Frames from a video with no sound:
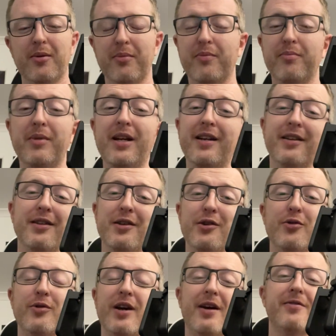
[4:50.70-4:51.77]
meaning that you
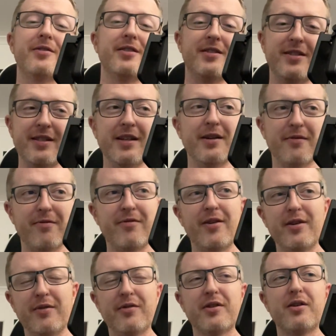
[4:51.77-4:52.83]
don't have to sit in
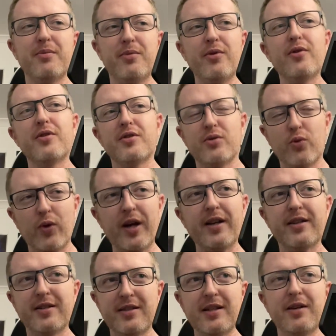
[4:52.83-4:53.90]
front of the computer to wait
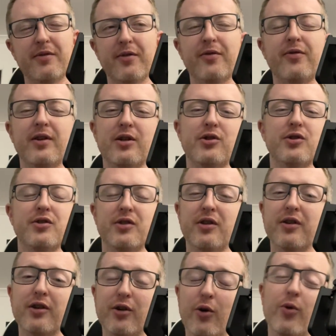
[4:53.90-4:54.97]
and see if it finishes. You
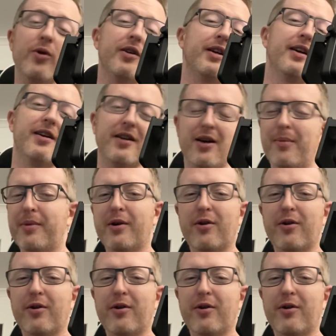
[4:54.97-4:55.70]
can go and get a cup of